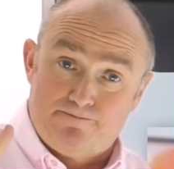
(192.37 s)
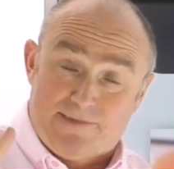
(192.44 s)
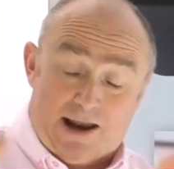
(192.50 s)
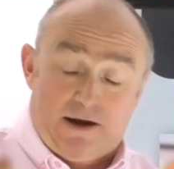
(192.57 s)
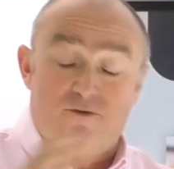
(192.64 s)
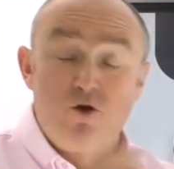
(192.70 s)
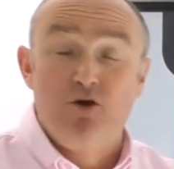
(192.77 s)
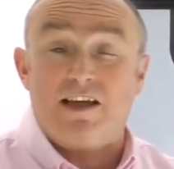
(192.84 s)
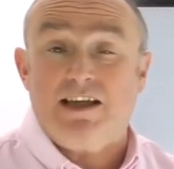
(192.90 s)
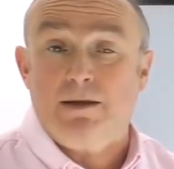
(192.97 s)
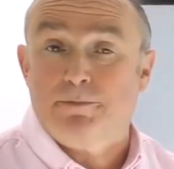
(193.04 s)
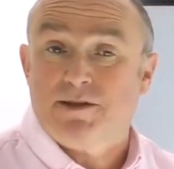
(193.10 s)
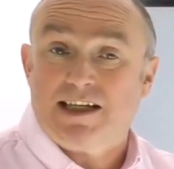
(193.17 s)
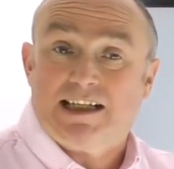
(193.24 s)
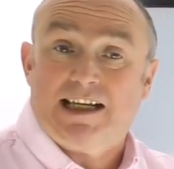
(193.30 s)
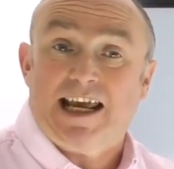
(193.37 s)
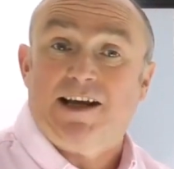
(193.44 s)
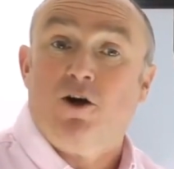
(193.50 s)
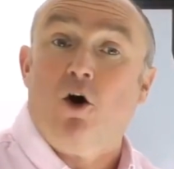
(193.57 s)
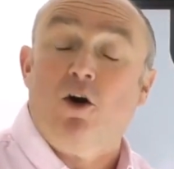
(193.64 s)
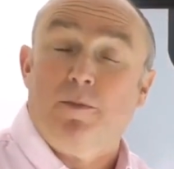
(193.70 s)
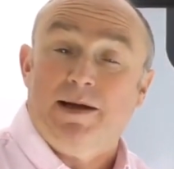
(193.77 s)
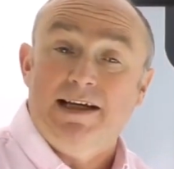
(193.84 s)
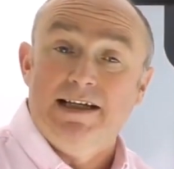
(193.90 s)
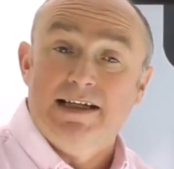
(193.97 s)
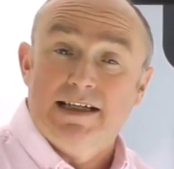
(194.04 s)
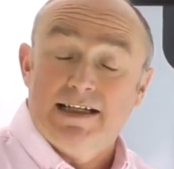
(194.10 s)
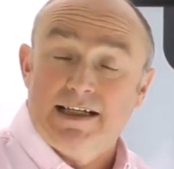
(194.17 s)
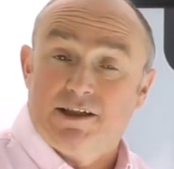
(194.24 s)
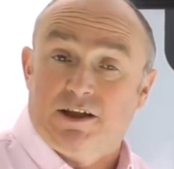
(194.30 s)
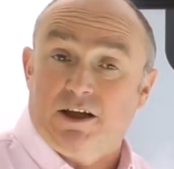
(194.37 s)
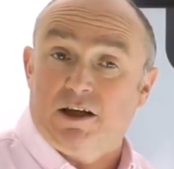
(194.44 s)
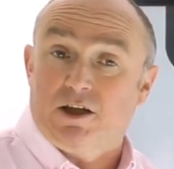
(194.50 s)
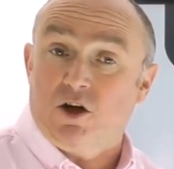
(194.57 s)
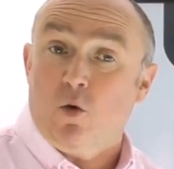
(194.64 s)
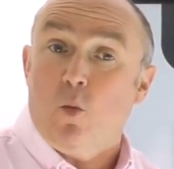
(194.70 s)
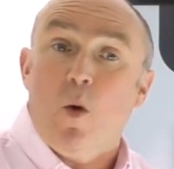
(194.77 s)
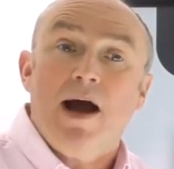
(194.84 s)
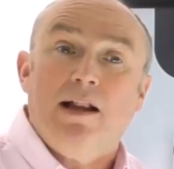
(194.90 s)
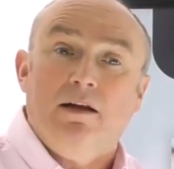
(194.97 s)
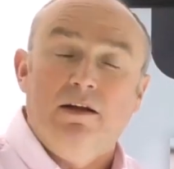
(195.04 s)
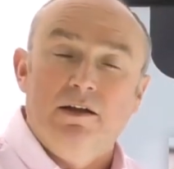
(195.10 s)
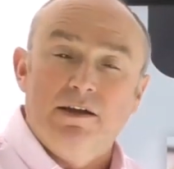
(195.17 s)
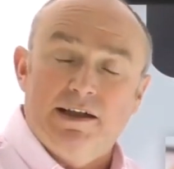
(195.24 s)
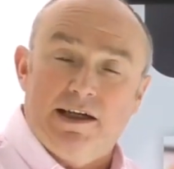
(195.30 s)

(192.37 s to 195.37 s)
Now, if you think a particular economy is going to do well